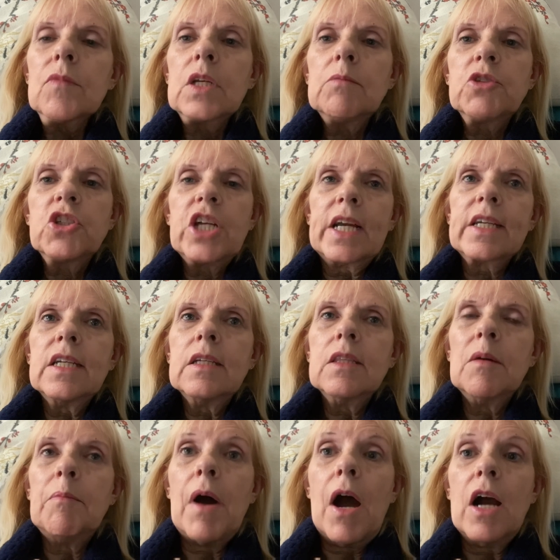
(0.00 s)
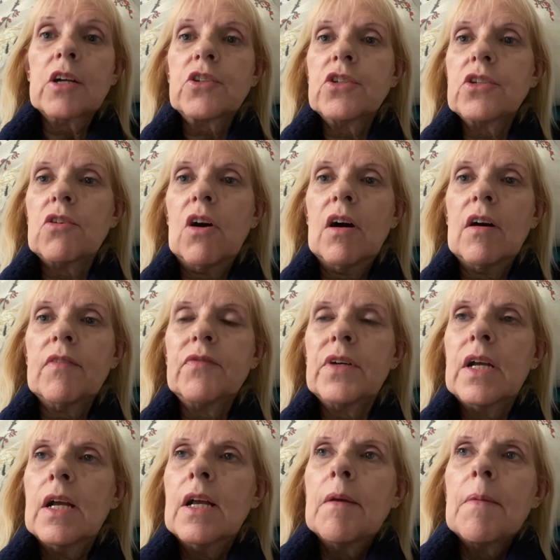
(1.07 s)
I'm checking the boxes off.
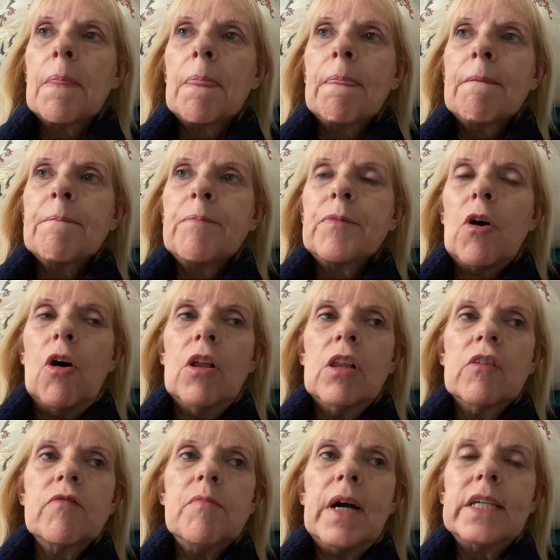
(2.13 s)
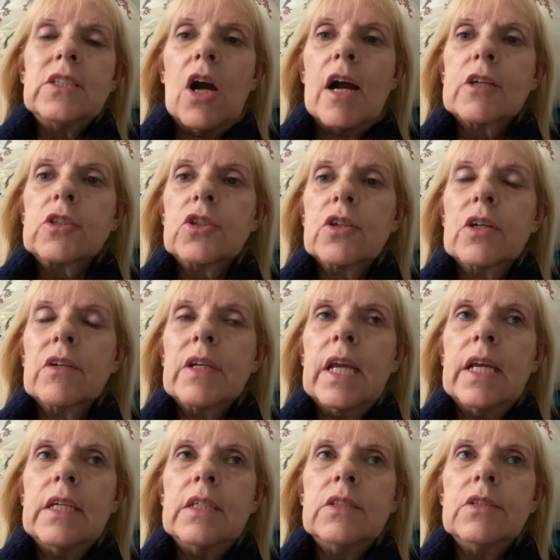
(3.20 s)
All of my doctor
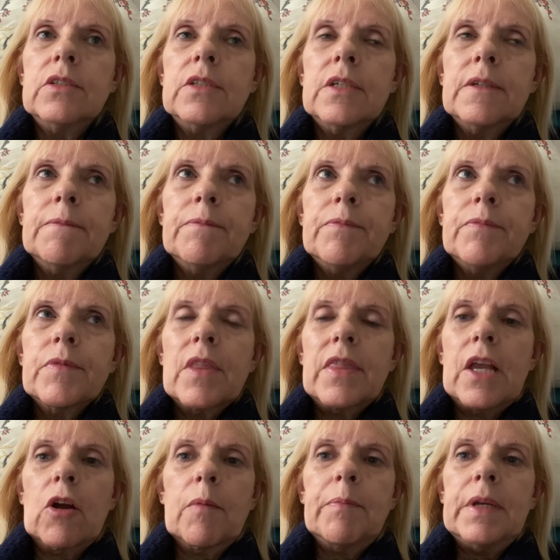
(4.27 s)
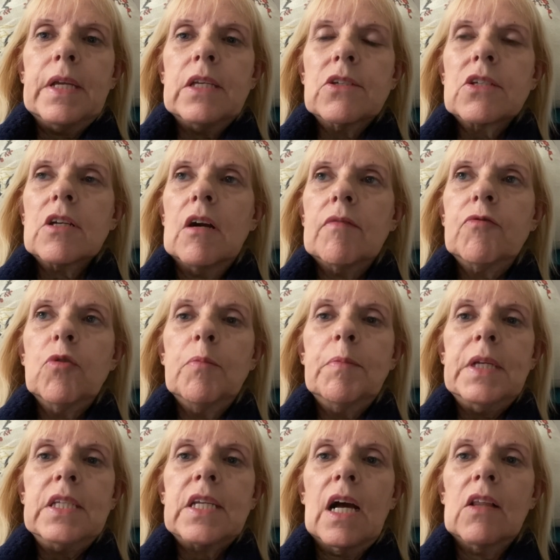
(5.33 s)
and therapy stuff will
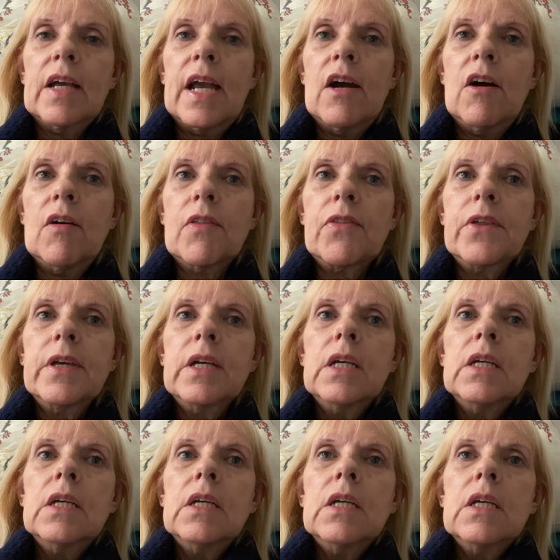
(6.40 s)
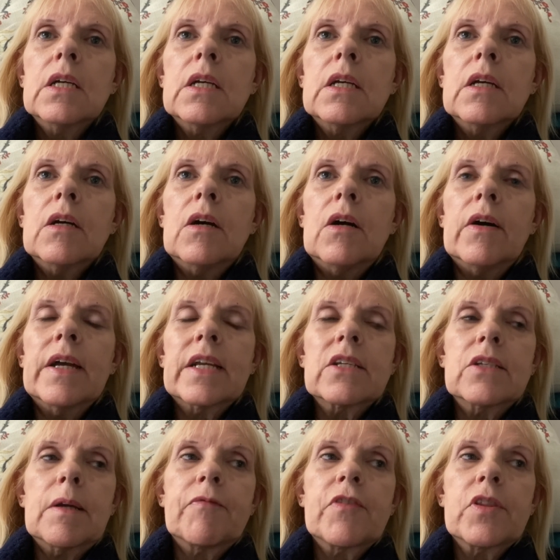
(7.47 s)
be telehealth, uh,
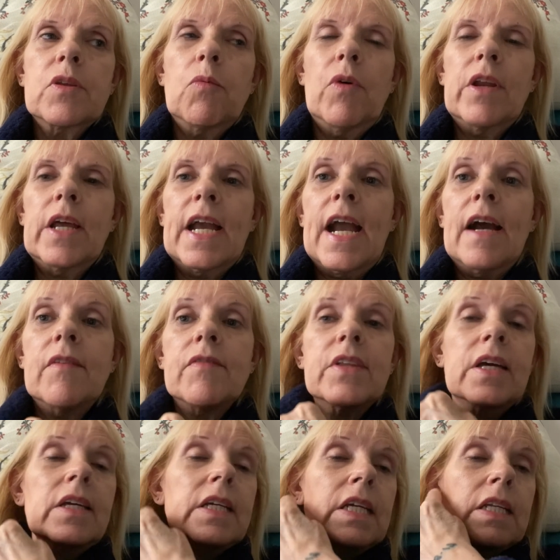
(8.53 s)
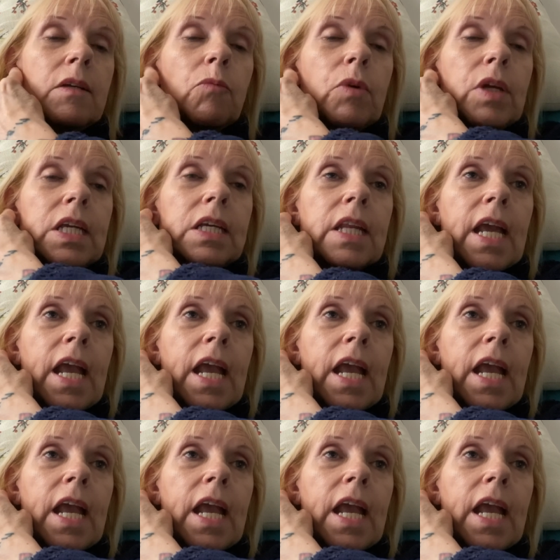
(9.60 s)
except for the one I have that in a week and a